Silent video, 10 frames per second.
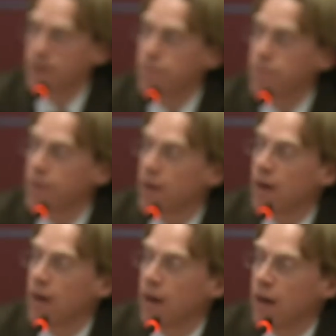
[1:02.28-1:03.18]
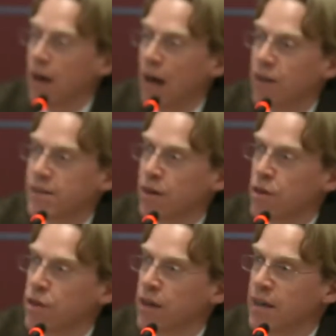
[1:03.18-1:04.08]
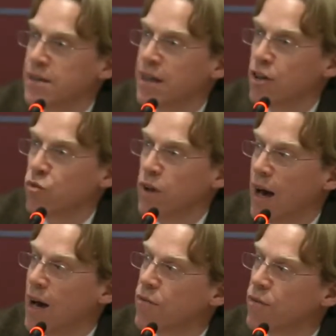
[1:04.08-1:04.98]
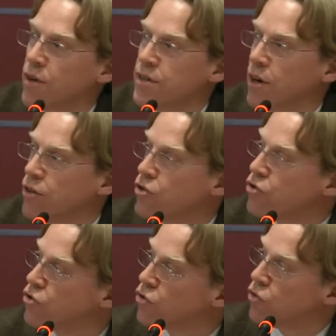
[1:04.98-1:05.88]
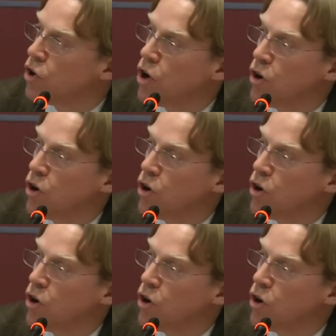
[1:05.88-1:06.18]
It doesn't contribute to create attractive environments for